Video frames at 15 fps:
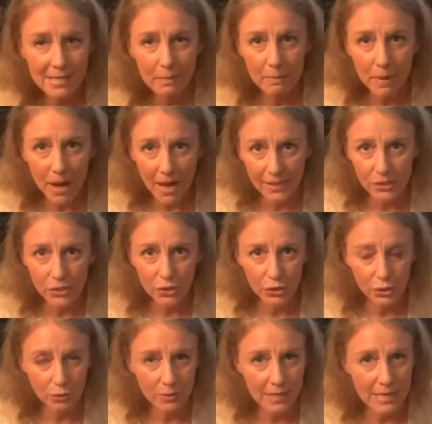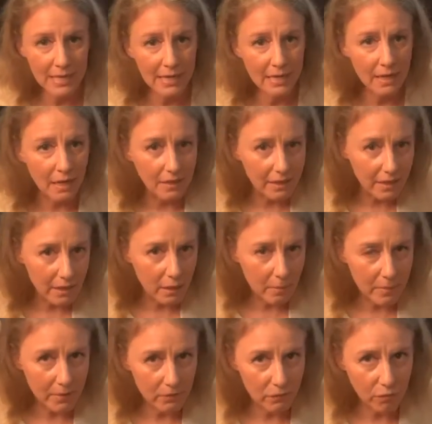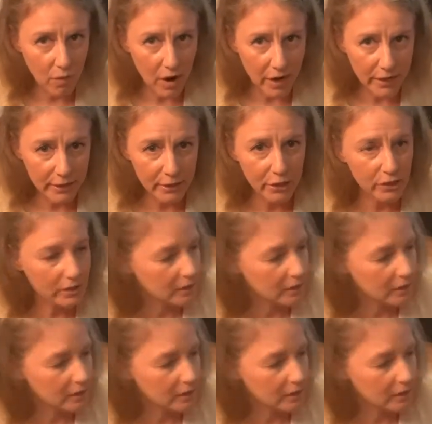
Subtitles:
pots do need a little bit of water just to